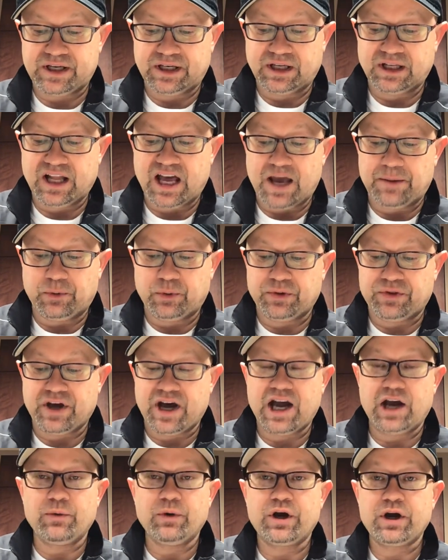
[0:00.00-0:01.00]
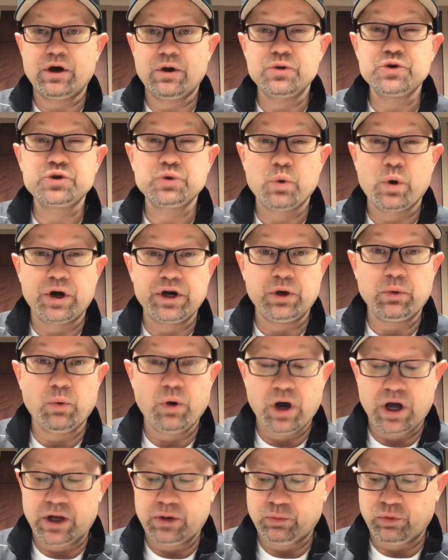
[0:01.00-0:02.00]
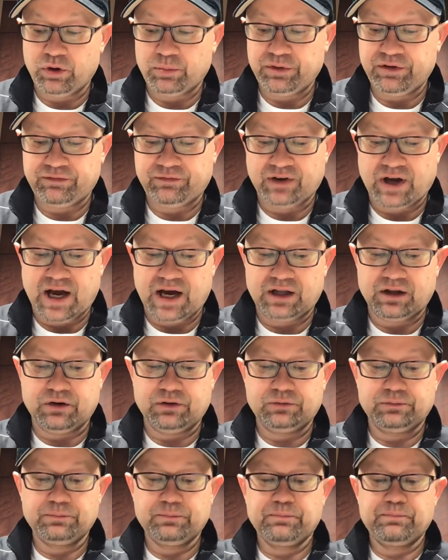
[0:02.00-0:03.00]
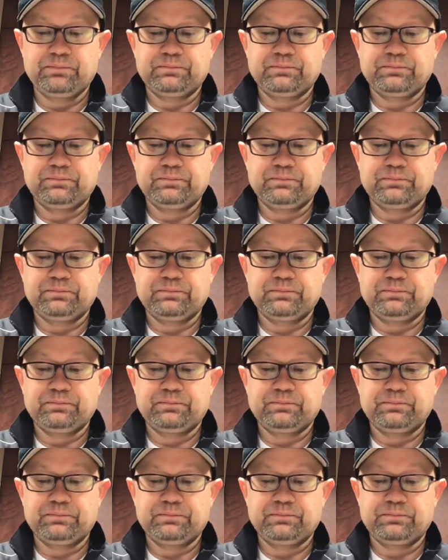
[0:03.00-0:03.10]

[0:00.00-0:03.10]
in alignment with Iowa Code 21 will be followed.